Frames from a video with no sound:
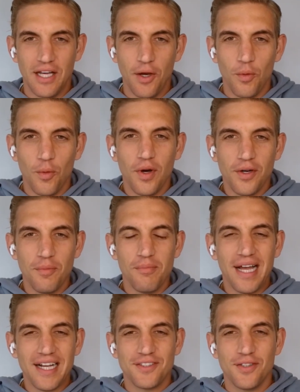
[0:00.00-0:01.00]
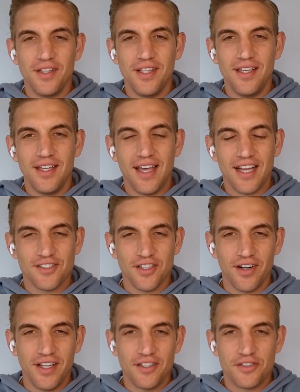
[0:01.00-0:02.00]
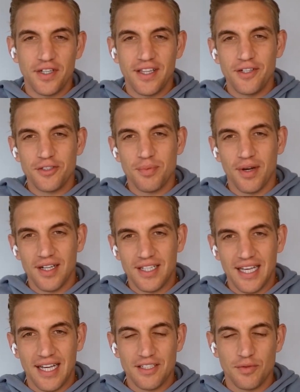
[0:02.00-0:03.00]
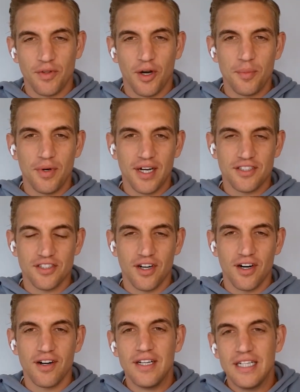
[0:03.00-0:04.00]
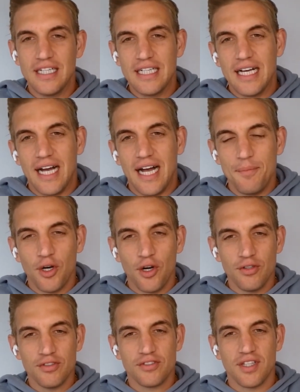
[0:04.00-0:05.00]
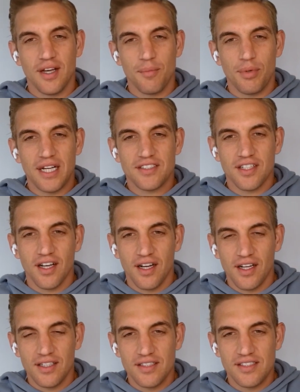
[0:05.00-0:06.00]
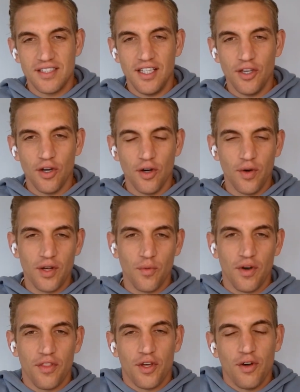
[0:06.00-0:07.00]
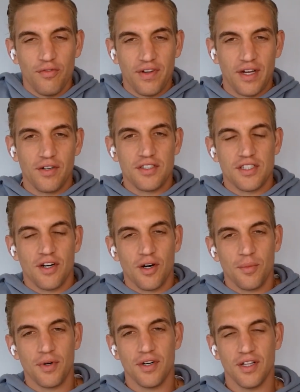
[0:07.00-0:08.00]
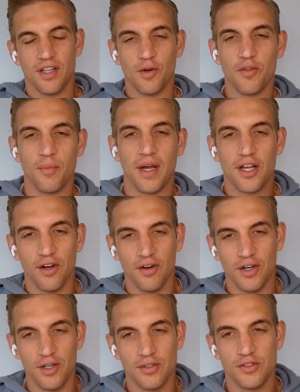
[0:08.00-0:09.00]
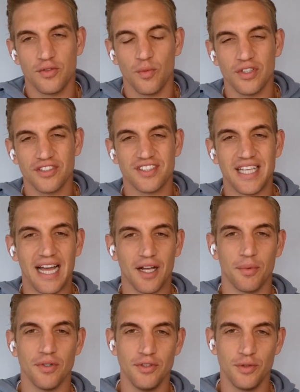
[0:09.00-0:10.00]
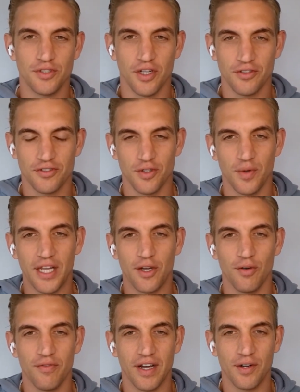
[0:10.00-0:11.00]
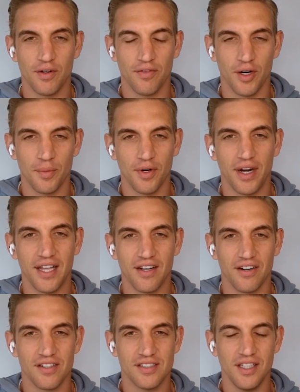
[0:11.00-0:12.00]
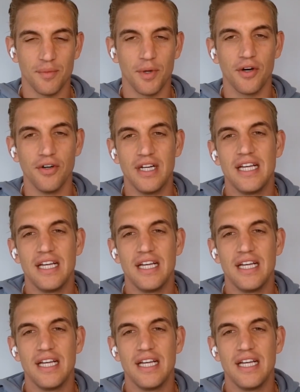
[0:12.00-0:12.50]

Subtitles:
Well, welcome back to the XR Industry Leaders Podcast with ArborXR. I'm your host, Brad Scoggin, CEO and one of the co-founders at Arbor, along with my co-host, Will Stackable, who's also a co-founder of Arbor and our CMO.